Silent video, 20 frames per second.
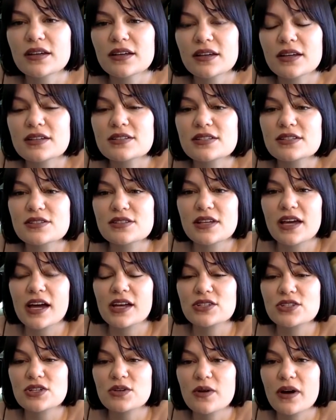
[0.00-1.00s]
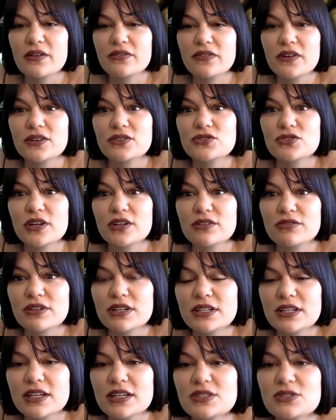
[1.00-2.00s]
because it's actually quite fun trying to
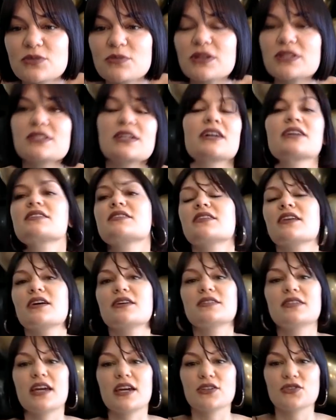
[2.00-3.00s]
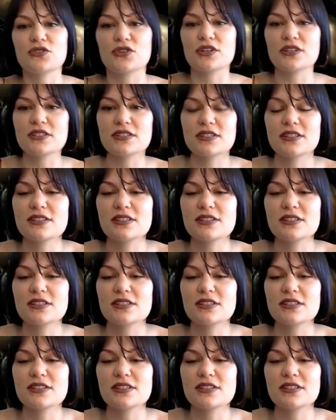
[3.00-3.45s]
read it. It's almost like Tetris.